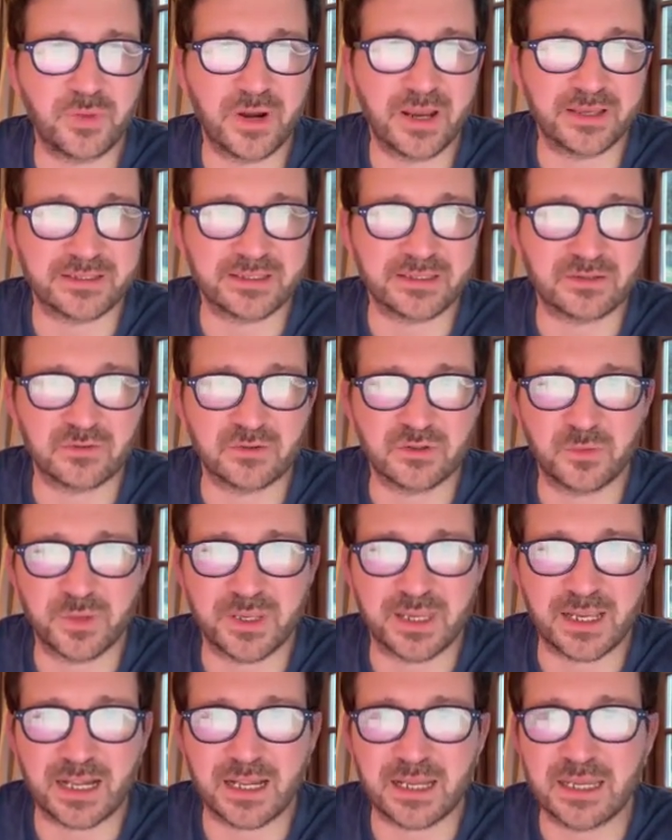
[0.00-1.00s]
browser, it's a
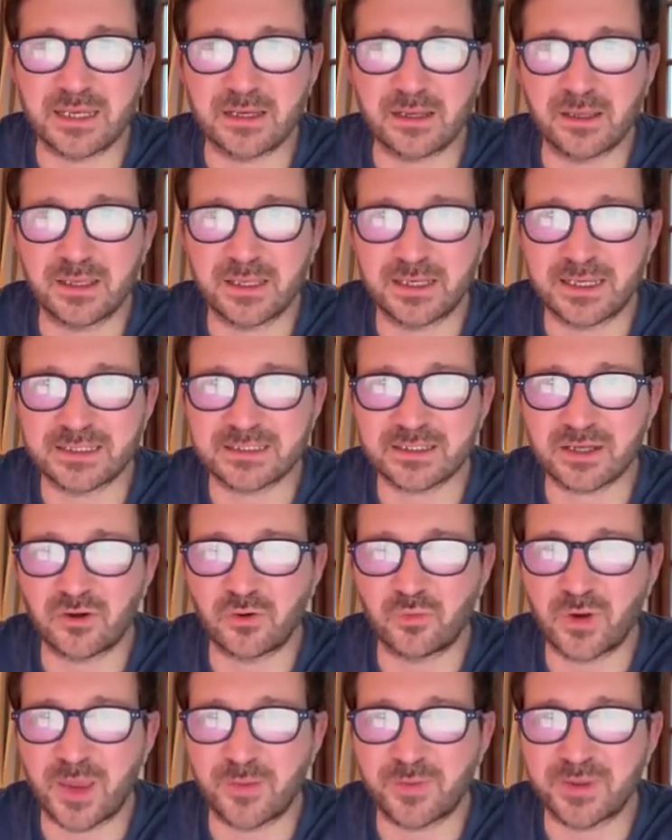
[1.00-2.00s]
bit cleaner. Let's go to
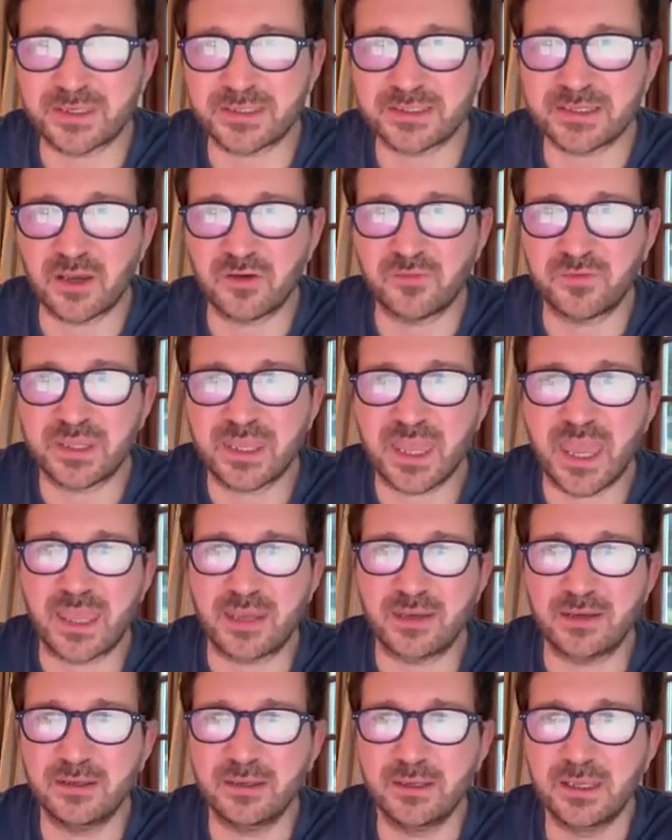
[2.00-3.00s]
Rabby itself
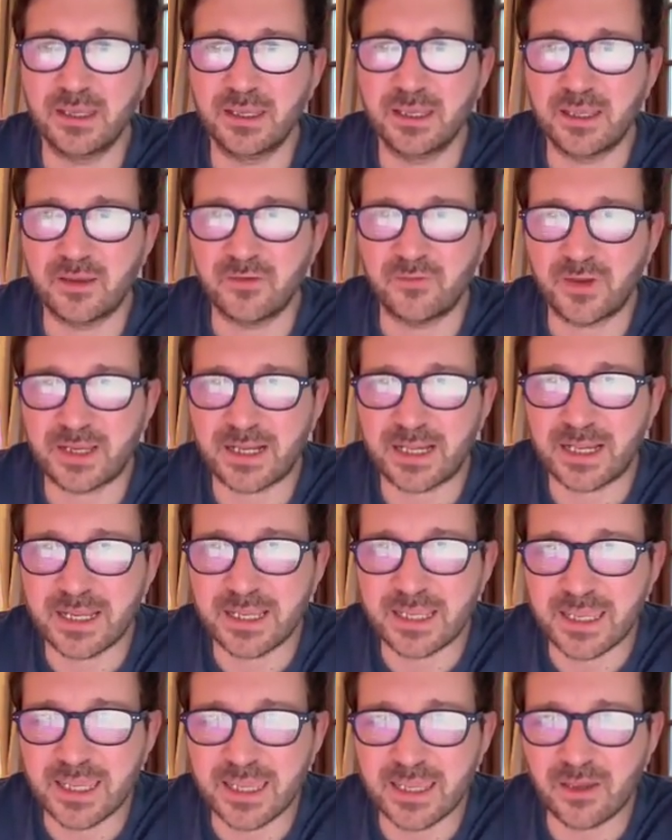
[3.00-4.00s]
again. If I
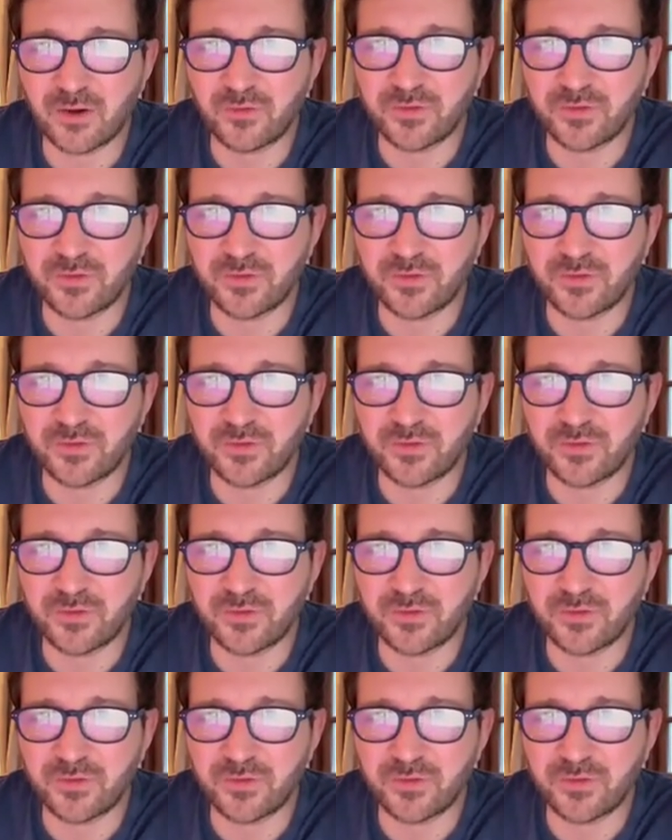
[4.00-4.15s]
click here